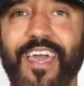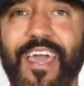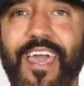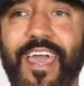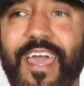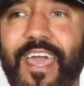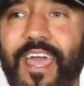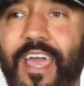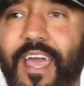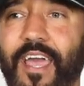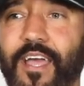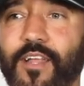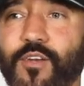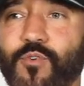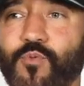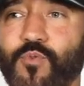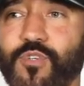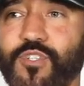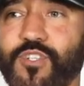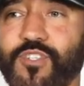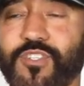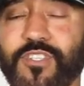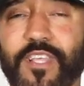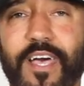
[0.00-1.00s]
and we're
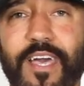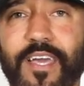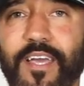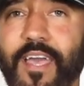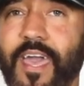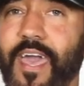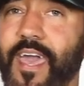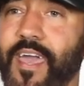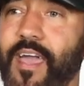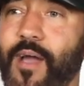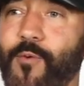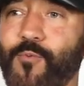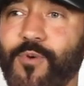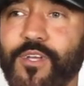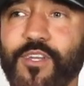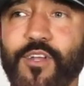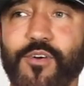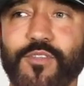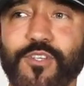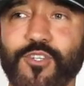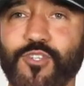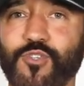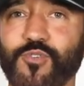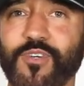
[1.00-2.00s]
just like, hey, we
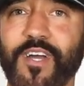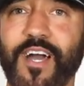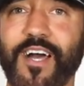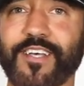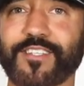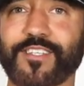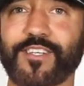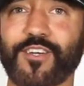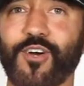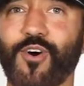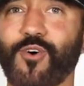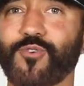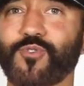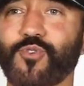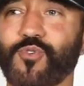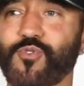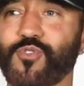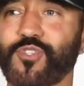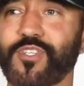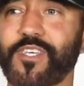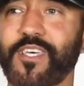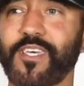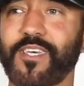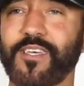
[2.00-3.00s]
know that you guys can also
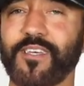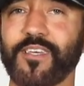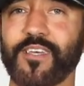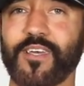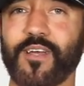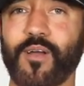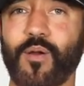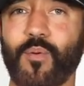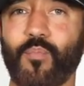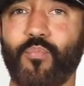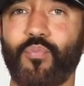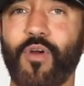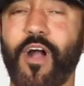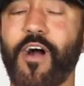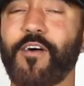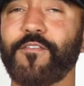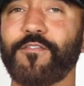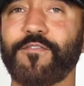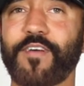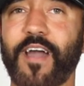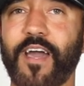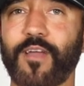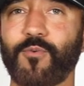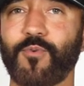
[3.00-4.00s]
see brown
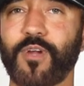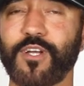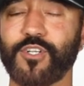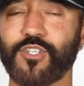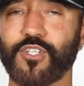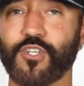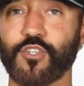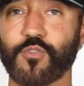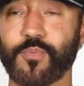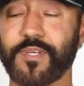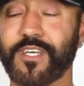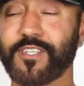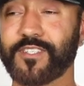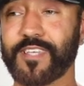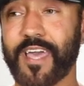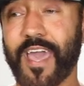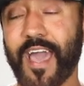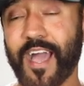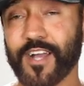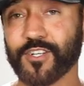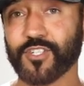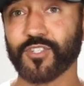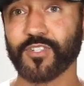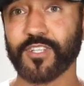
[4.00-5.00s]
fat ratios, because they
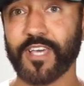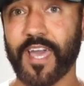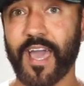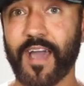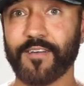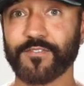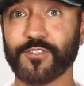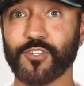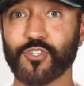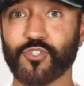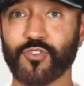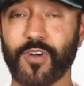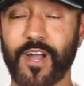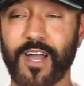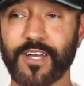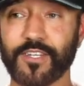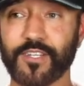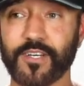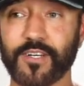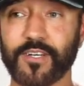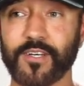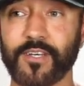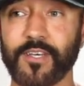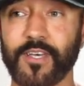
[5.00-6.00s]
actually have to try
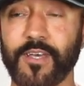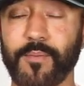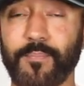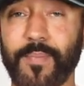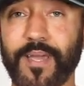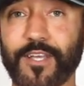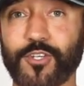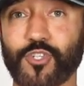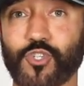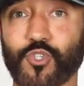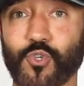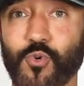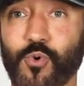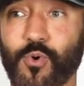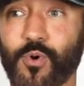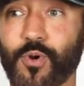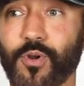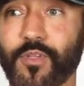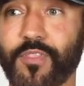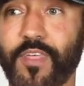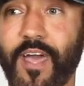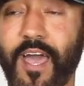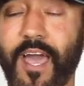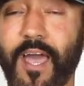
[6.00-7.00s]
to make
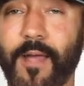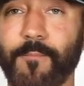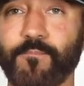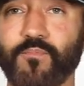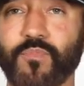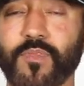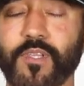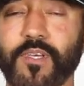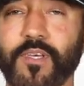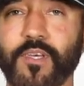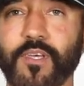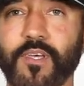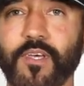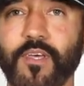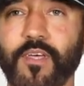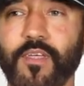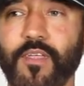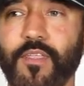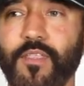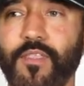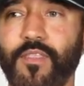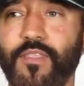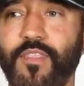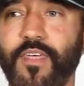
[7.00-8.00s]
sure that
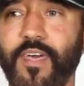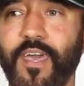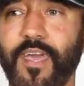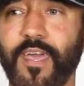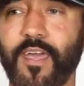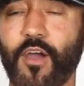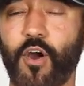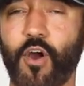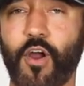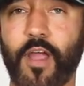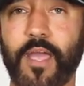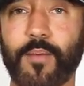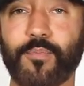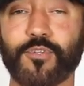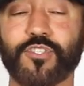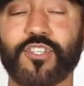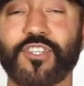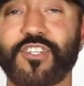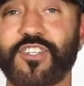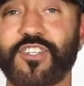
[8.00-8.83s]
they are able to